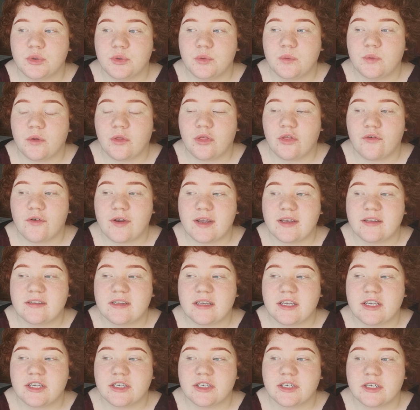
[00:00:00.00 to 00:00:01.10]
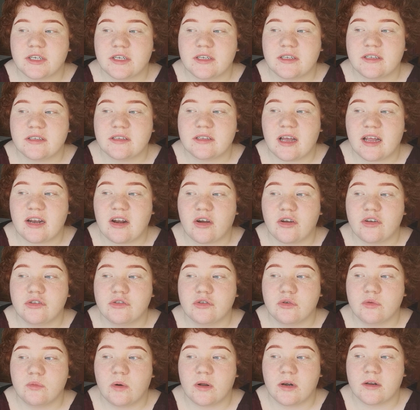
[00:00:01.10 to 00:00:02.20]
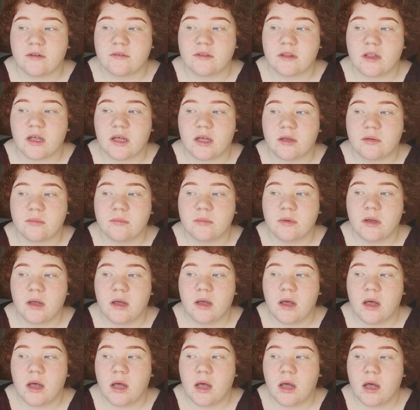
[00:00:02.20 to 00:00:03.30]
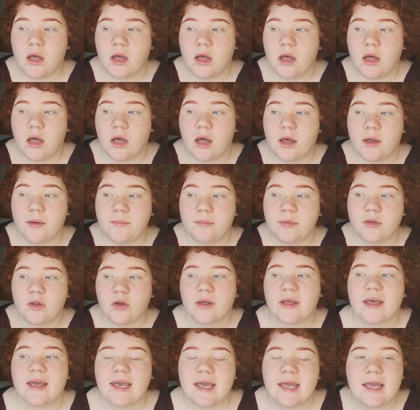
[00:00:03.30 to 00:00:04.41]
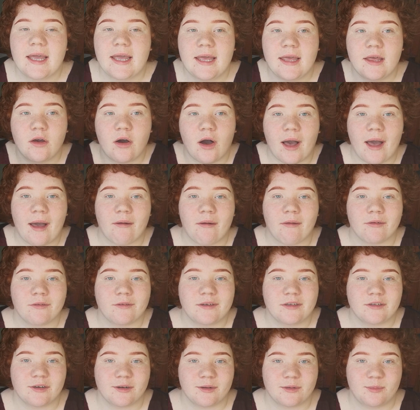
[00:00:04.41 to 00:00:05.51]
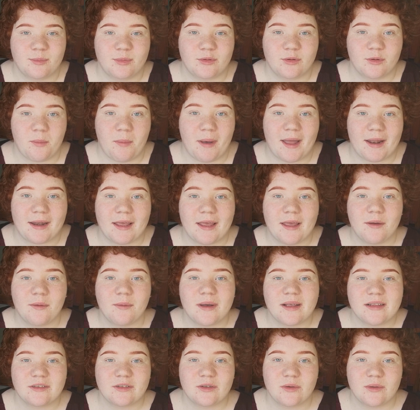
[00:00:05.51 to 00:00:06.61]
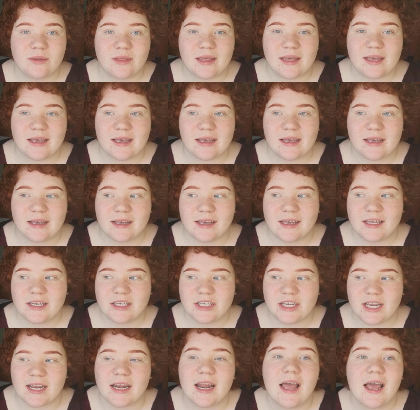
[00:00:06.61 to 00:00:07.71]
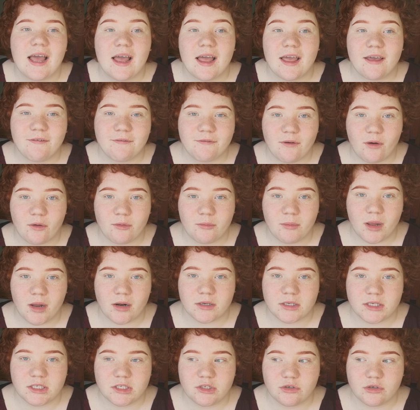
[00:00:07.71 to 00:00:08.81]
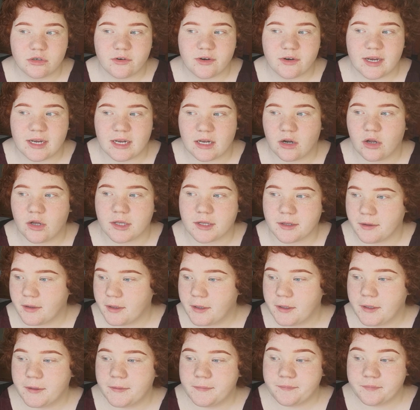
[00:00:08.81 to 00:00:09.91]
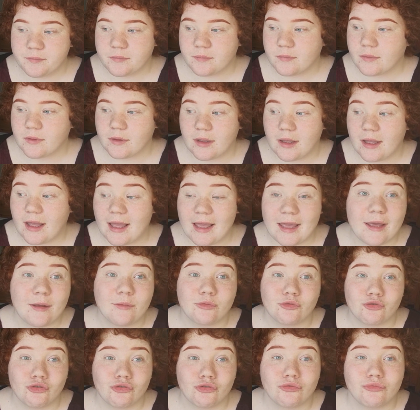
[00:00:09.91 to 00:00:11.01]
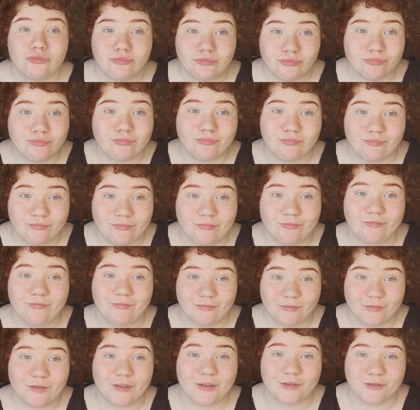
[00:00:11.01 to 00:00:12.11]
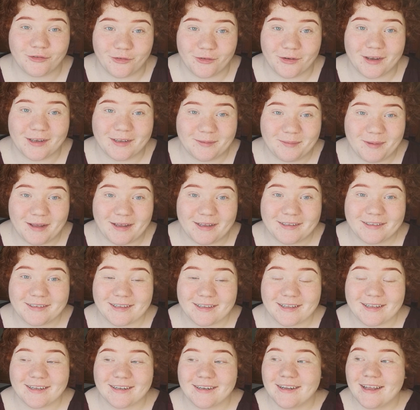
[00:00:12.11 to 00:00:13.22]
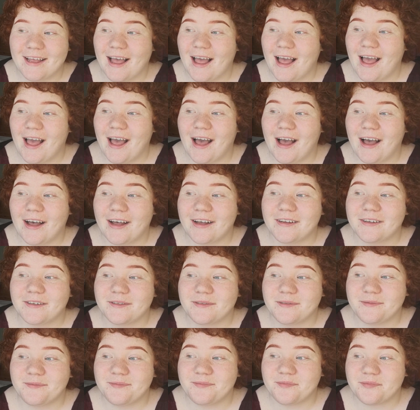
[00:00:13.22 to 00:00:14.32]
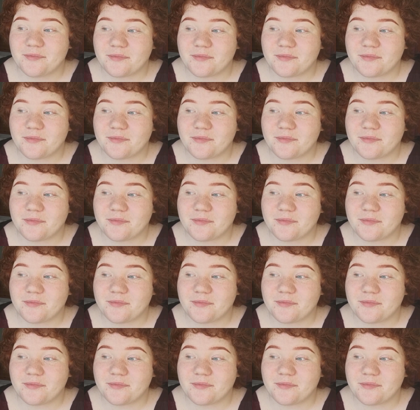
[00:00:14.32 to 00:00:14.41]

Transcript: 2 or 3 seizures, and I saw one of them. But like, he got out of his hospital bed. He went to the kitchen. He found my auntie Doreen. Like, he was the strongest person. And